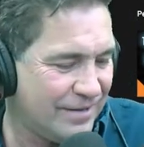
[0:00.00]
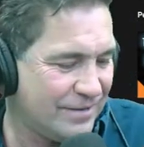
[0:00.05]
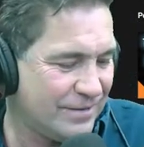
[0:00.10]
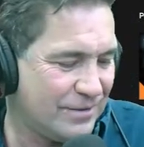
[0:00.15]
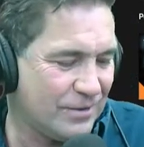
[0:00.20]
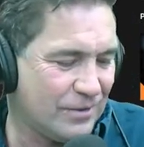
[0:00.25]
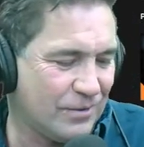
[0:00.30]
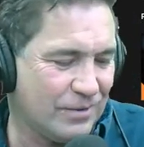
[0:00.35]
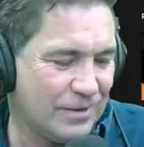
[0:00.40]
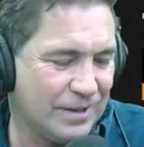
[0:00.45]

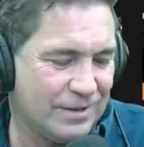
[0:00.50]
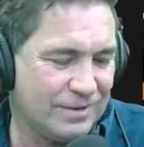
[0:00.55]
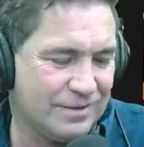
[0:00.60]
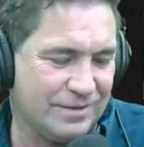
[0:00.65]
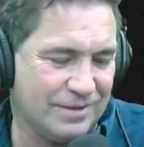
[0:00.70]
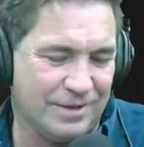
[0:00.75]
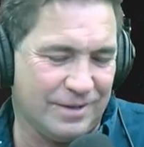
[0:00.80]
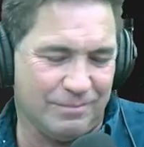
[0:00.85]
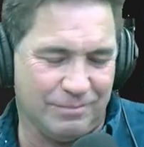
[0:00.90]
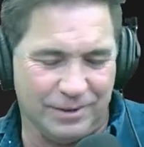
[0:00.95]
So it's
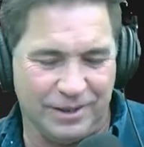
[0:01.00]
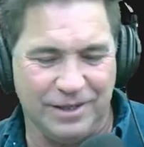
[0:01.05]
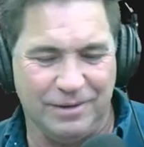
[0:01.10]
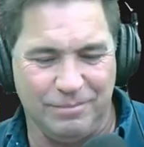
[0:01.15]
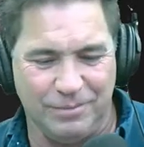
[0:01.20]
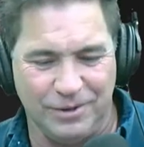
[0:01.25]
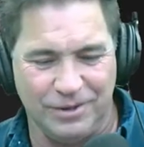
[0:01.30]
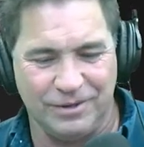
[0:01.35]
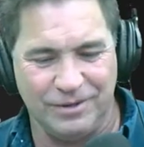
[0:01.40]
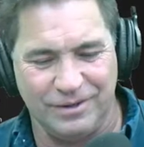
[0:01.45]
and believe
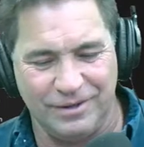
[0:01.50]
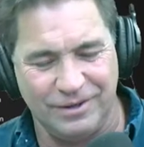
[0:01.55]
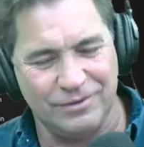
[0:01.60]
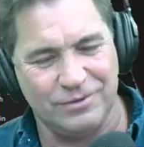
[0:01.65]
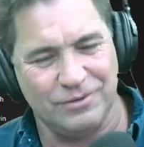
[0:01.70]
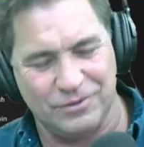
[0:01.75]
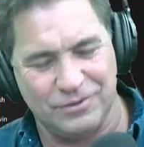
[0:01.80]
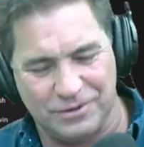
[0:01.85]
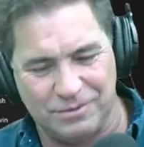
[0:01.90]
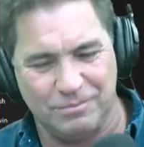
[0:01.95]
me,
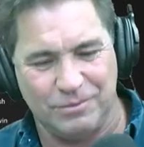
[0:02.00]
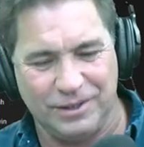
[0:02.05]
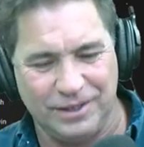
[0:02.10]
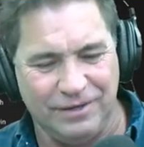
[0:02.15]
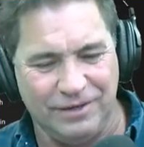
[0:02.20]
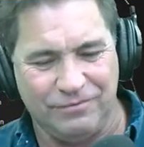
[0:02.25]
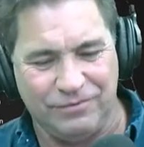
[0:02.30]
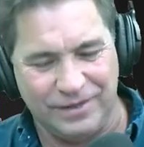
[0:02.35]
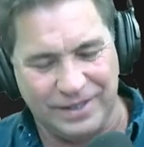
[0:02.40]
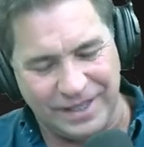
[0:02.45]
there's some
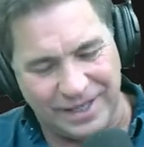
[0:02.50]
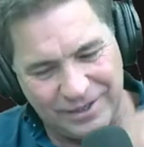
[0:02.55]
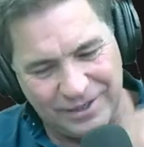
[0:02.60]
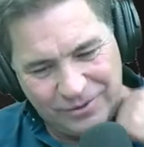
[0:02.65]
relief in that.